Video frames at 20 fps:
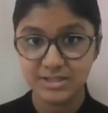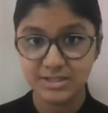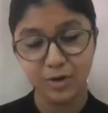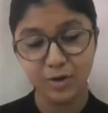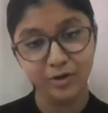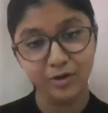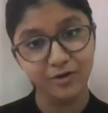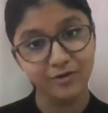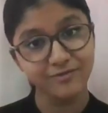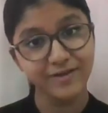
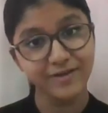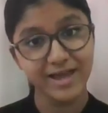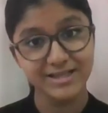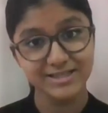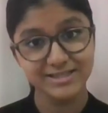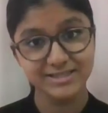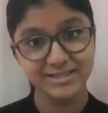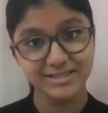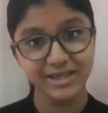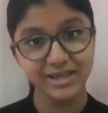of
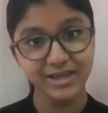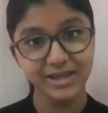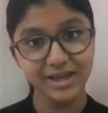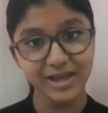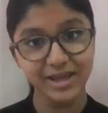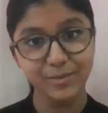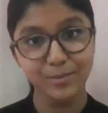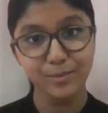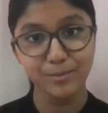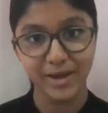SA,
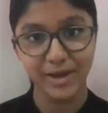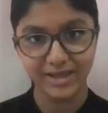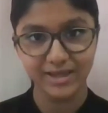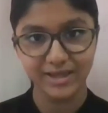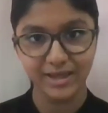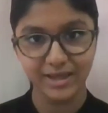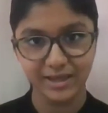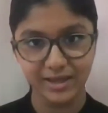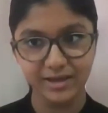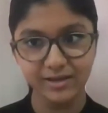
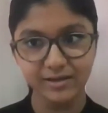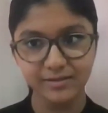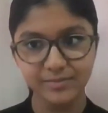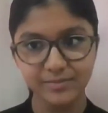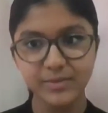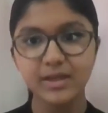MecA